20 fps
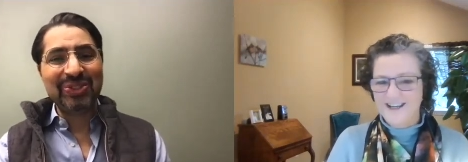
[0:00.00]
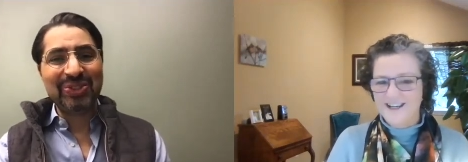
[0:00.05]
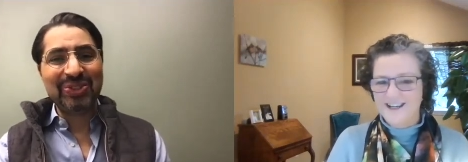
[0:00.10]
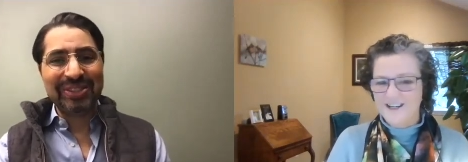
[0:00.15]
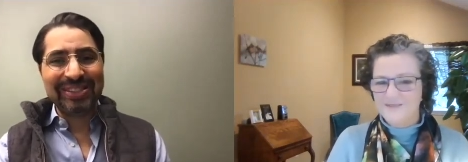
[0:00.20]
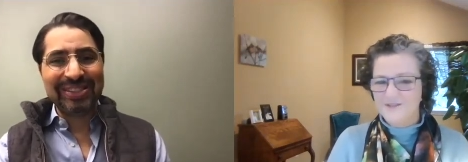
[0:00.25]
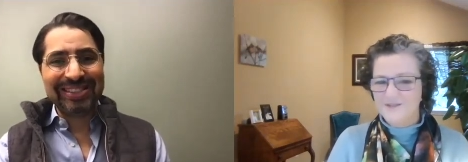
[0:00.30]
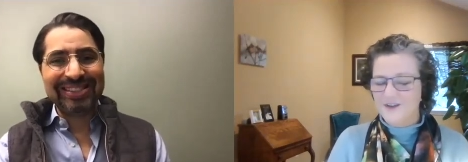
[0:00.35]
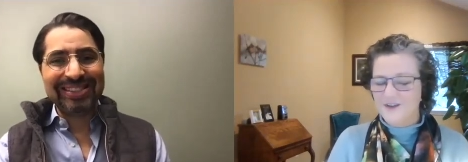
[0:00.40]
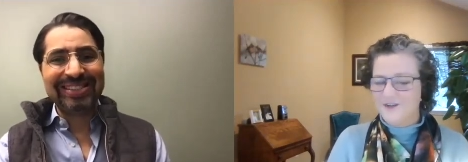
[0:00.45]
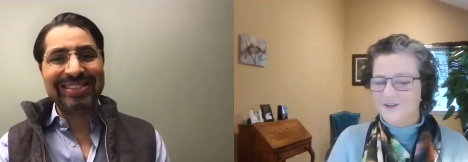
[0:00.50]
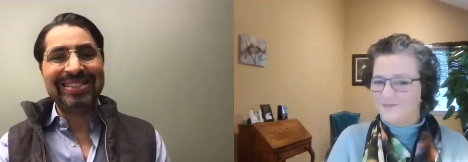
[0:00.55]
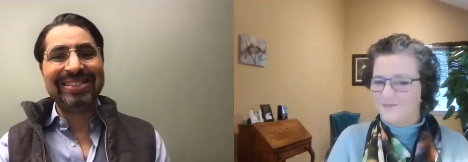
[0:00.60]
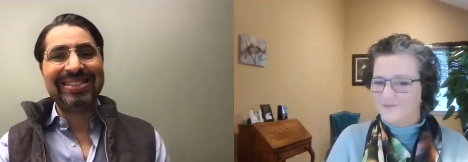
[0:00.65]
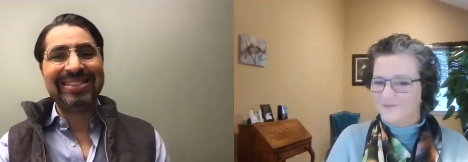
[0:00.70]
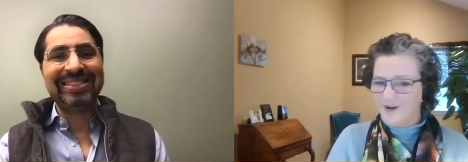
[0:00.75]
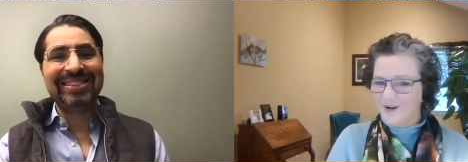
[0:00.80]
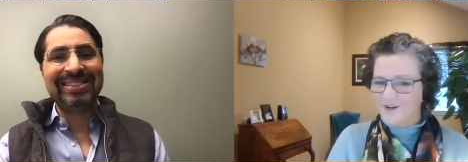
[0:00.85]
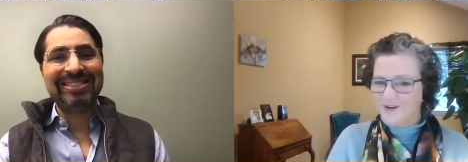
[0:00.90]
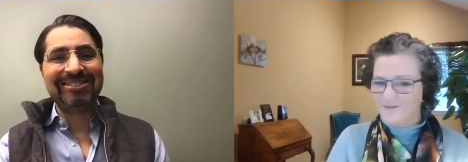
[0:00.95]
Speaker 1: Um, so
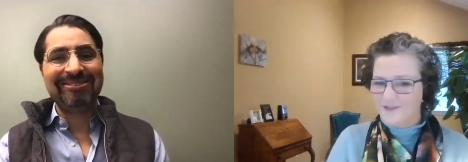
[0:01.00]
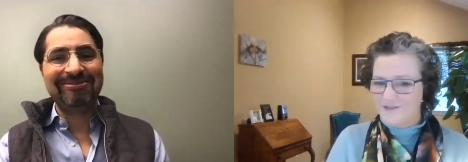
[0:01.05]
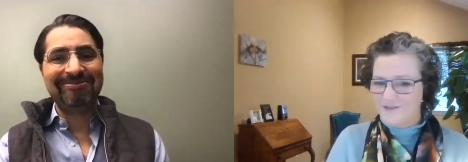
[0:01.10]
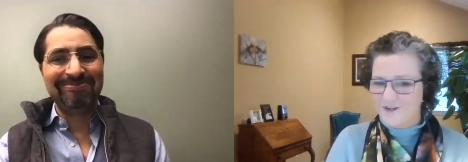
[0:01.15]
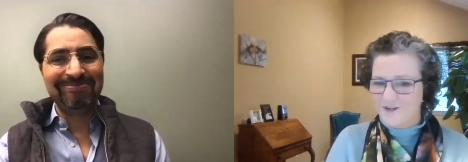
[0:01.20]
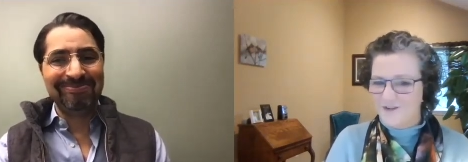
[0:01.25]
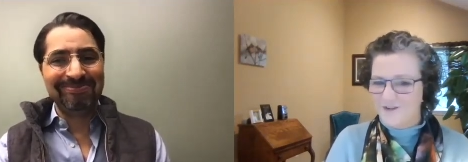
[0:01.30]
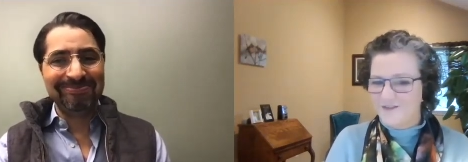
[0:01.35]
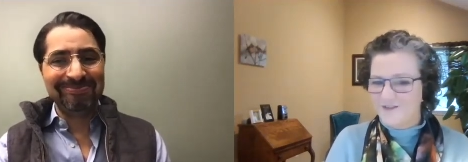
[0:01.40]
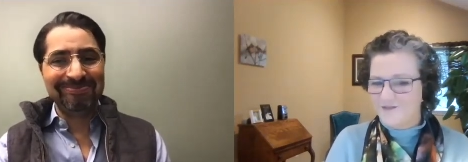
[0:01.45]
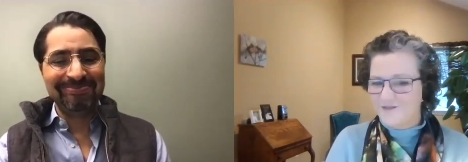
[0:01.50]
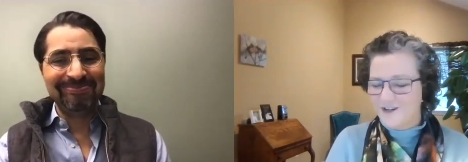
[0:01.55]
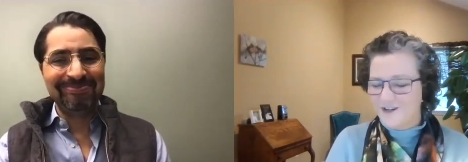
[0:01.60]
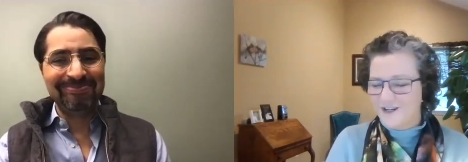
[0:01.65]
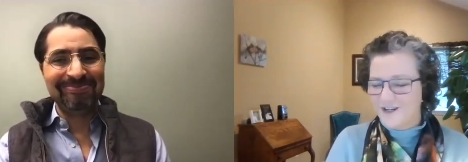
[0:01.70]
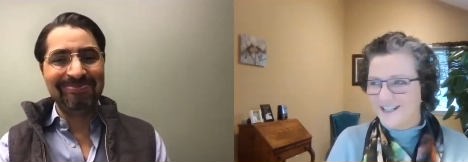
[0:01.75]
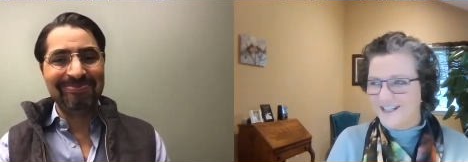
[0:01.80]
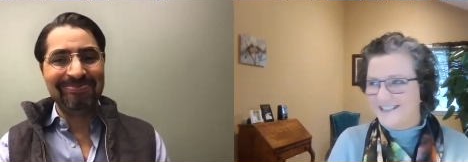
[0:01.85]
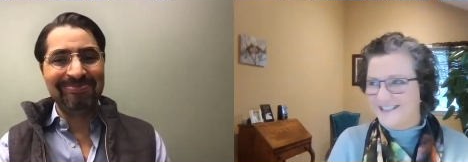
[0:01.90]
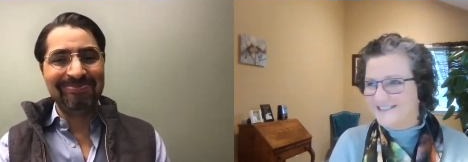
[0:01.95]
pardon me for,
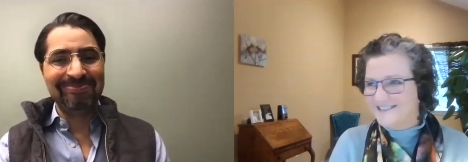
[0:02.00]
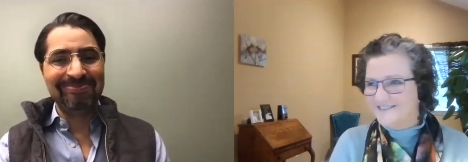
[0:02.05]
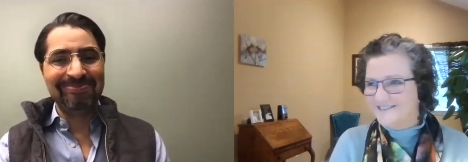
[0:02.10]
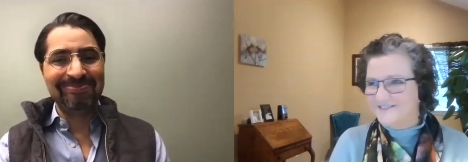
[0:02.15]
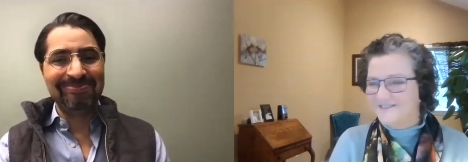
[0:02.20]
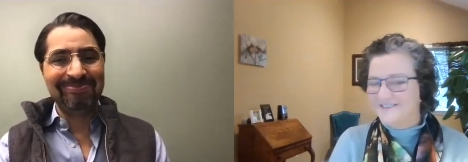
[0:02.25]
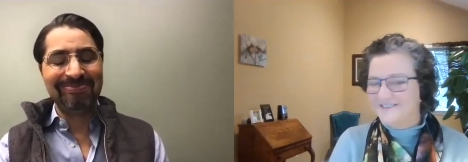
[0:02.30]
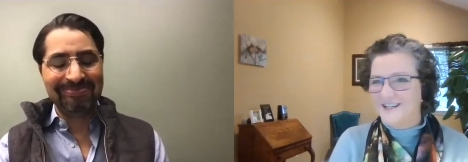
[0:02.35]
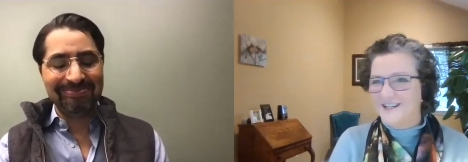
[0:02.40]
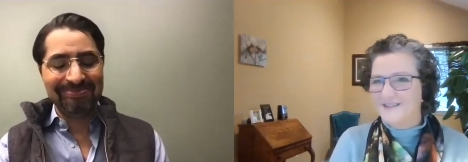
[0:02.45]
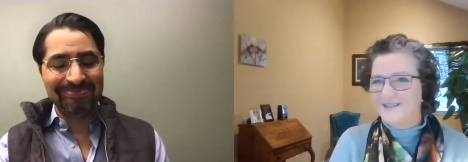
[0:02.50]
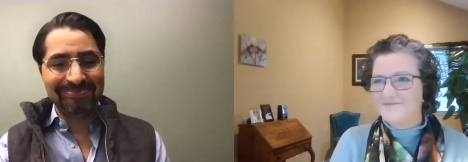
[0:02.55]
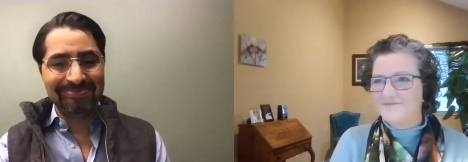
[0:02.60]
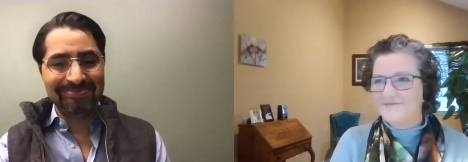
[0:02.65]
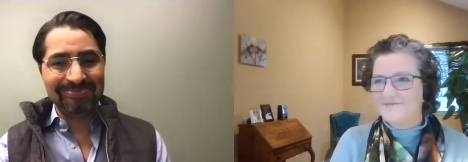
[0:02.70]
for uh, uh,